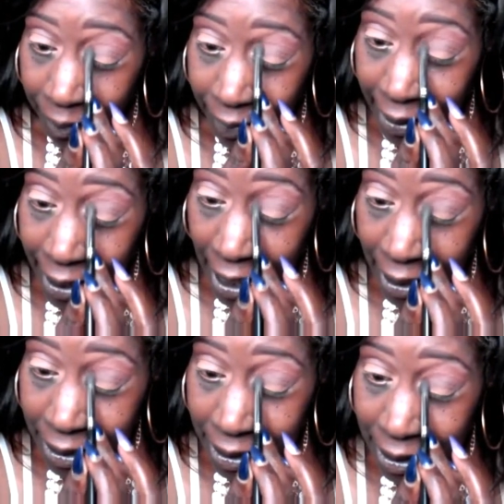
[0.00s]
I
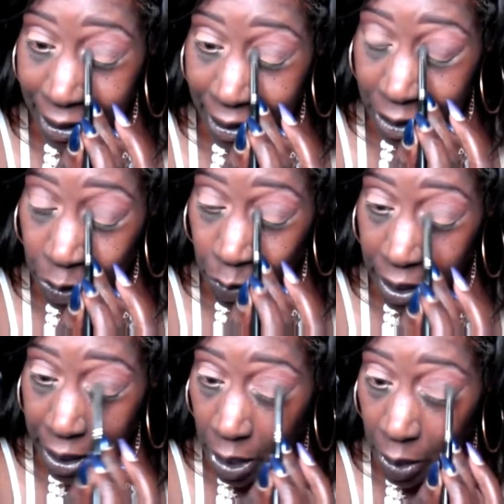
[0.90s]
am not good
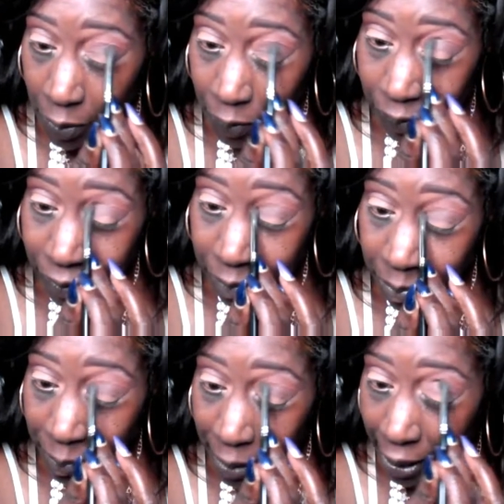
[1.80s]
at doing
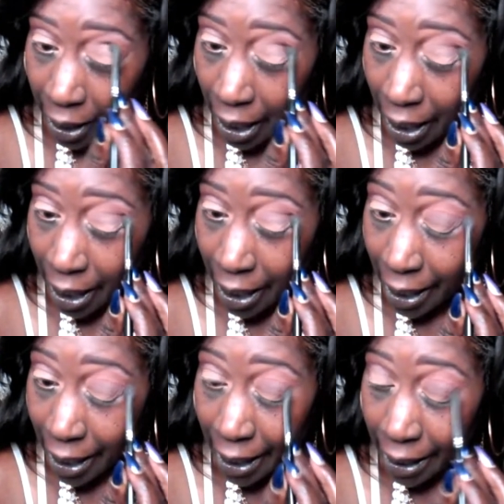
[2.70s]
those, but
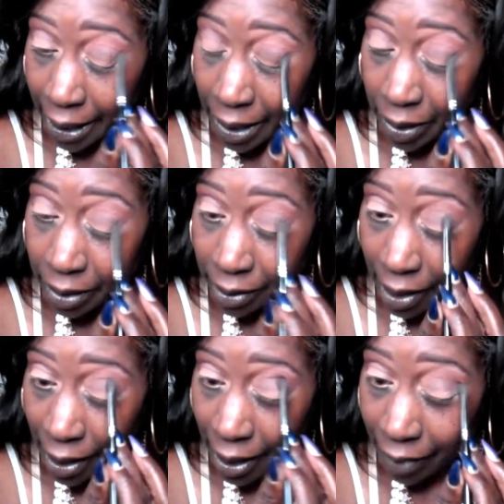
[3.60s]
uh, hey,
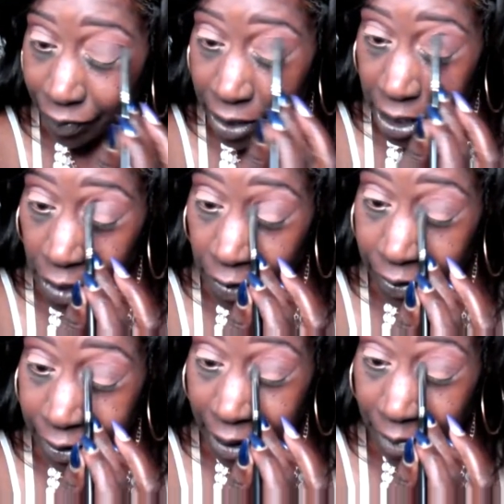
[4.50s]
I have
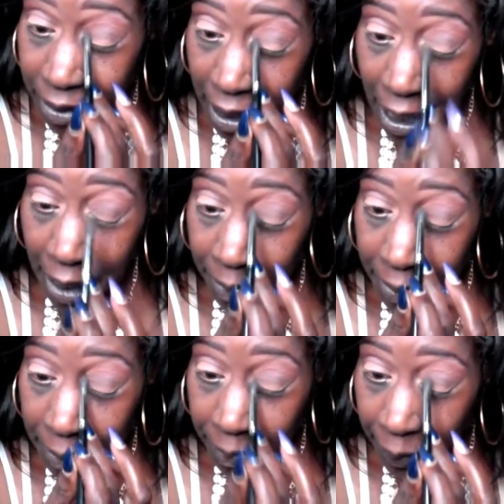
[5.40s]
to learn
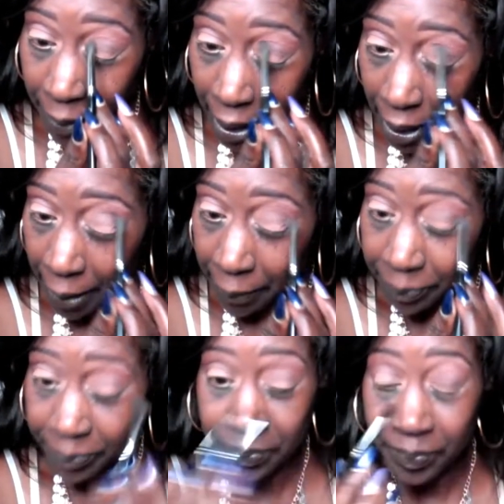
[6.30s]
sometime, people,
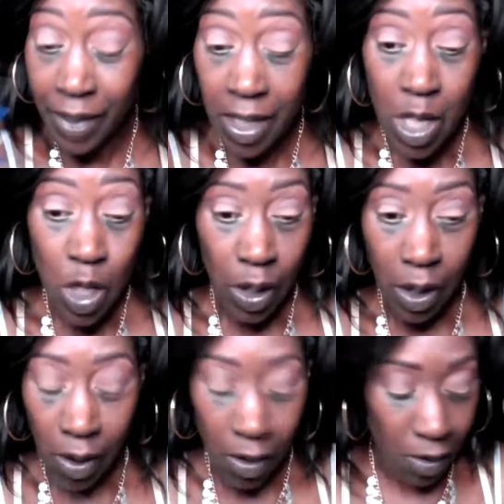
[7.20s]
huh?
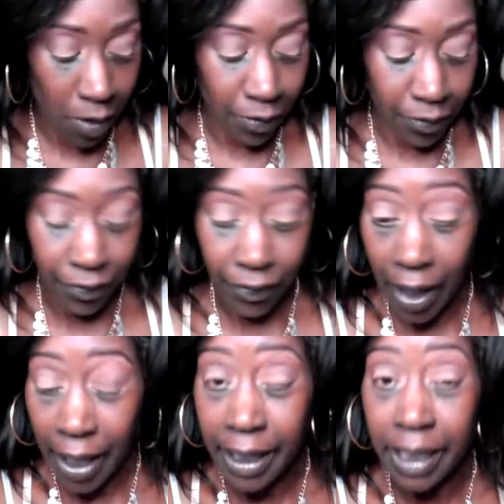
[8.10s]

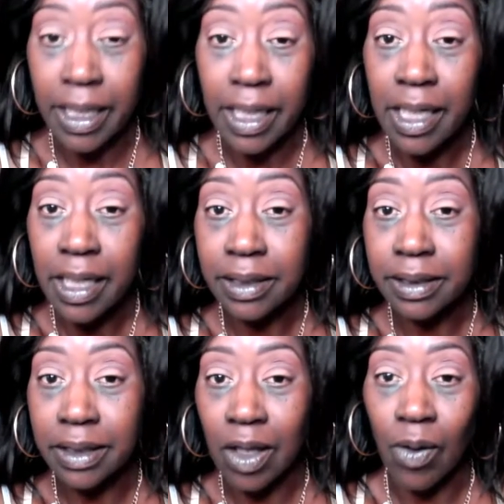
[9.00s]
Alrighty,
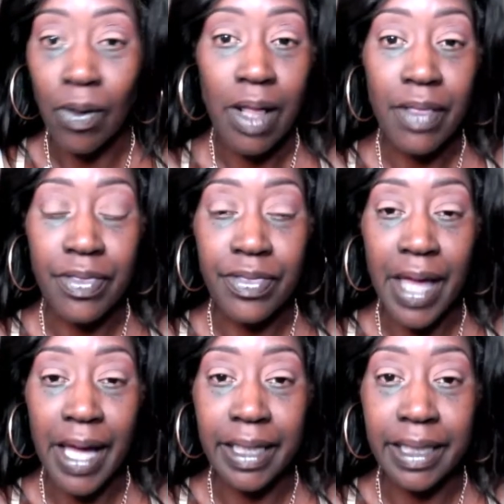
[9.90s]
so
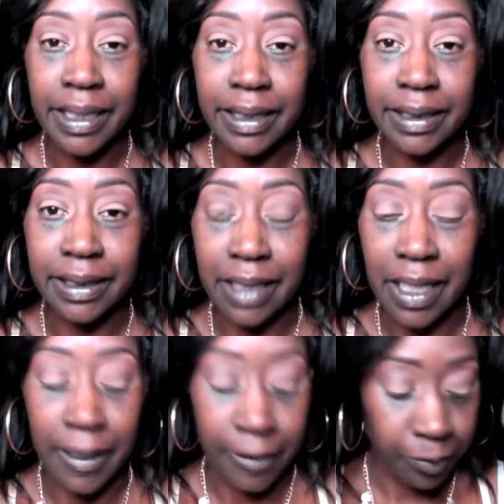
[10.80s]
that
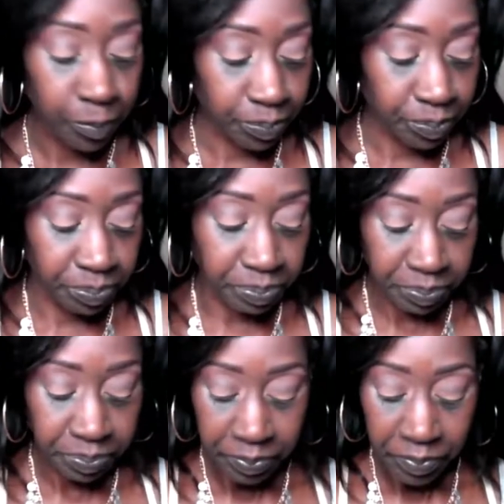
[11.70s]
is
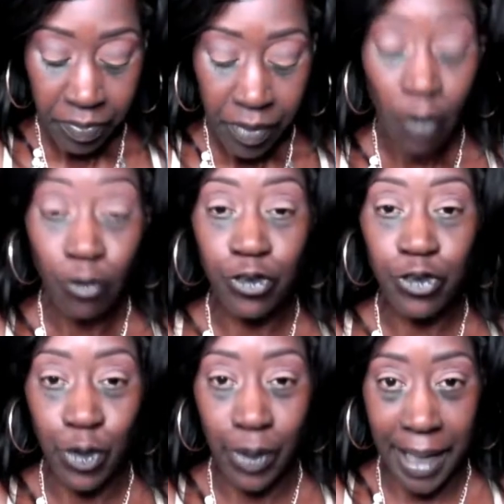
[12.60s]
done
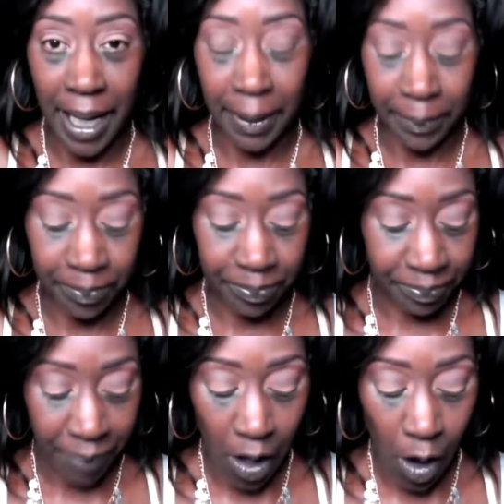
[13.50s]
for now.